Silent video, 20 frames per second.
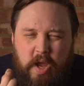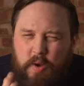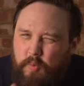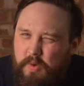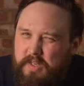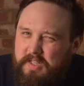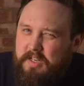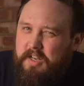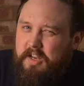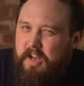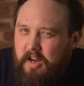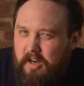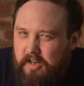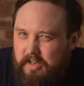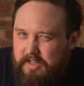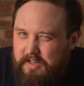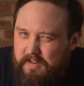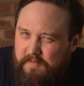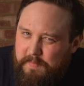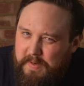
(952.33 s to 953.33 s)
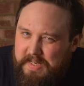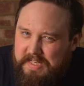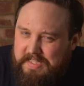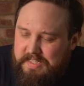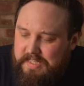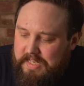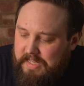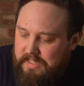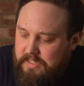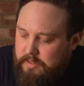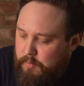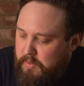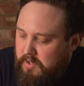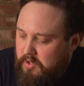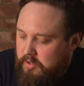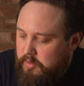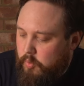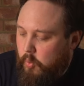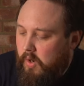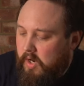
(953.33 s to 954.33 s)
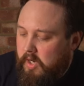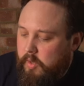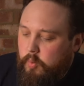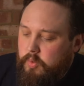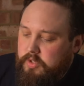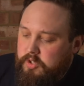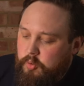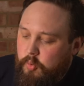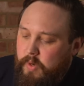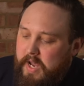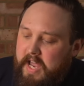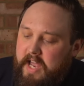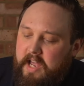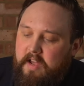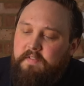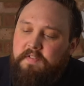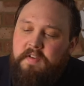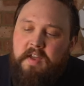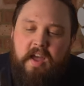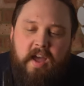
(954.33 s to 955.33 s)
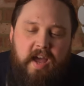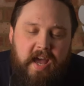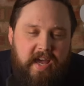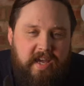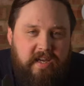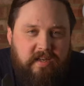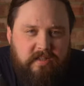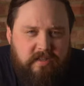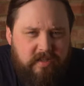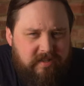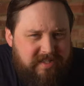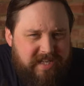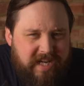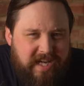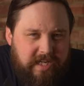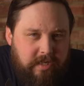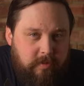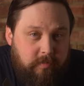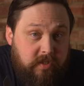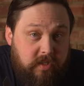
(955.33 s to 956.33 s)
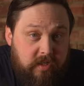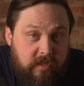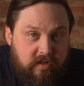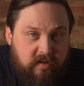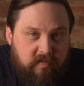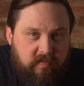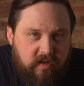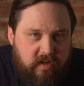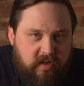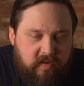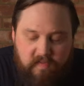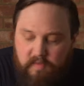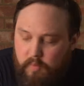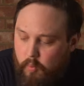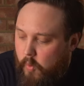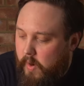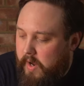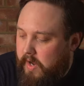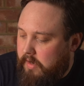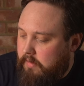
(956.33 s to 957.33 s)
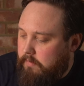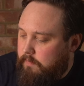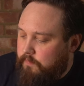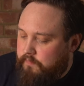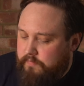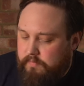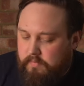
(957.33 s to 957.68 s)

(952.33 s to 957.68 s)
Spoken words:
which kind of makes sense because why would you have a titanium dive knife when